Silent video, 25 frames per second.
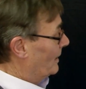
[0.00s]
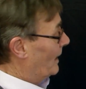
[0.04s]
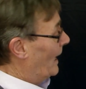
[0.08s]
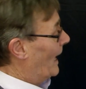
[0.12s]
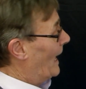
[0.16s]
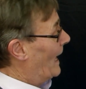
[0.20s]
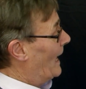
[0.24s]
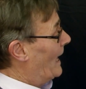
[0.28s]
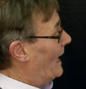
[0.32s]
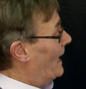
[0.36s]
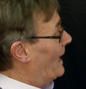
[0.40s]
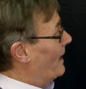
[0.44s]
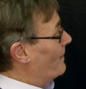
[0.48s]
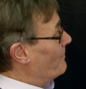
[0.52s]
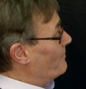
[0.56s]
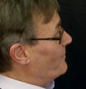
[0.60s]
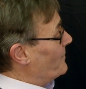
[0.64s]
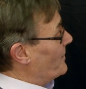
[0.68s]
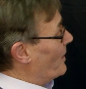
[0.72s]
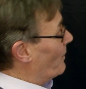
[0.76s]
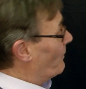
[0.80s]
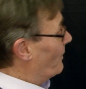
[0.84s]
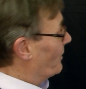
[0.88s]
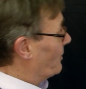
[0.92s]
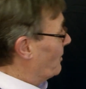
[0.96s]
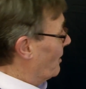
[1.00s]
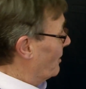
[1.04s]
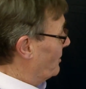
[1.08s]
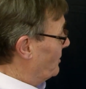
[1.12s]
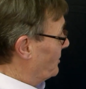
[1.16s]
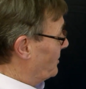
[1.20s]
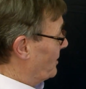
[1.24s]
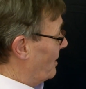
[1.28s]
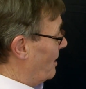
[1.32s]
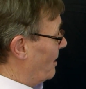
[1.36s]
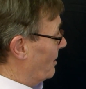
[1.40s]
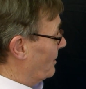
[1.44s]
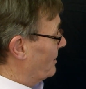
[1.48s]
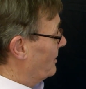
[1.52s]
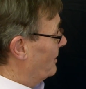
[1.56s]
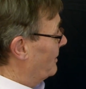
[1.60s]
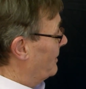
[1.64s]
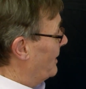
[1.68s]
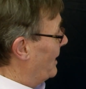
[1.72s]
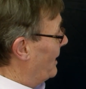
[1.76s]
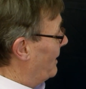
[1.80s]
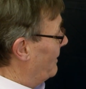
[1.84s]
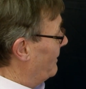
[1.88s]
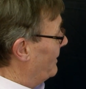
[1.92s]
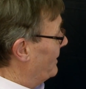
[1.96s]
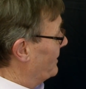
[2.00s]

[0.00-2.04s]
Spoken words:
Now I've gone darker there,